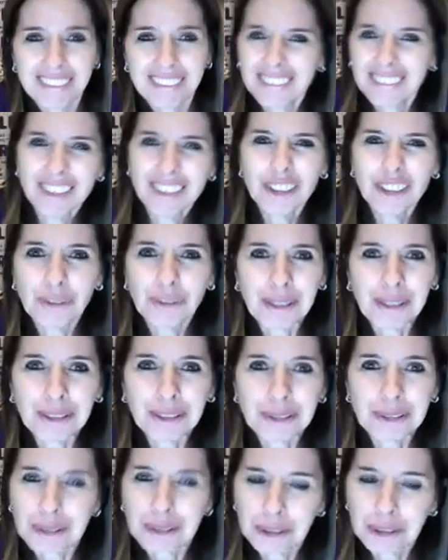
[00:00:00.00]
Those are
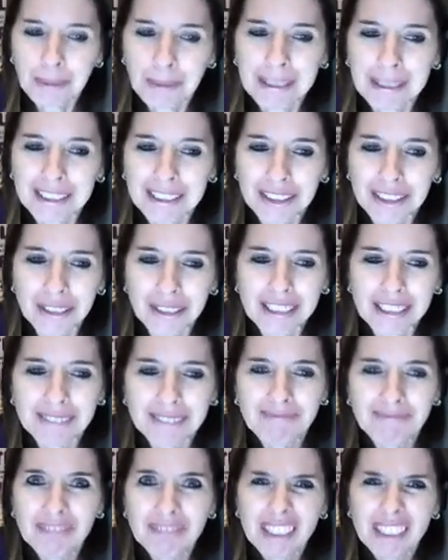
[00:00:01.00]
regular spellings, right?
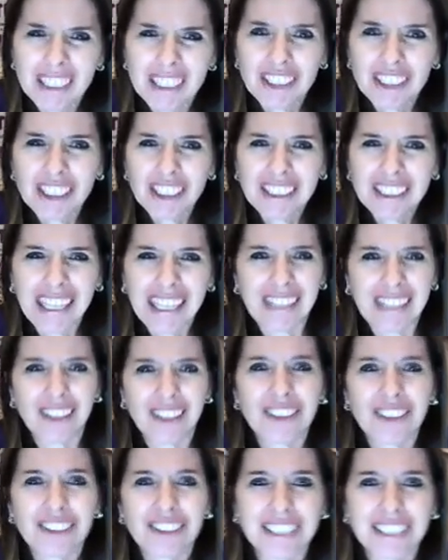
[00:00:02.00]
It's just that
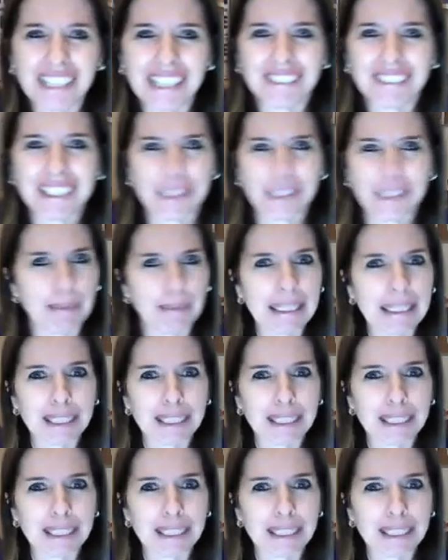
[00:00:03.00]
sound has many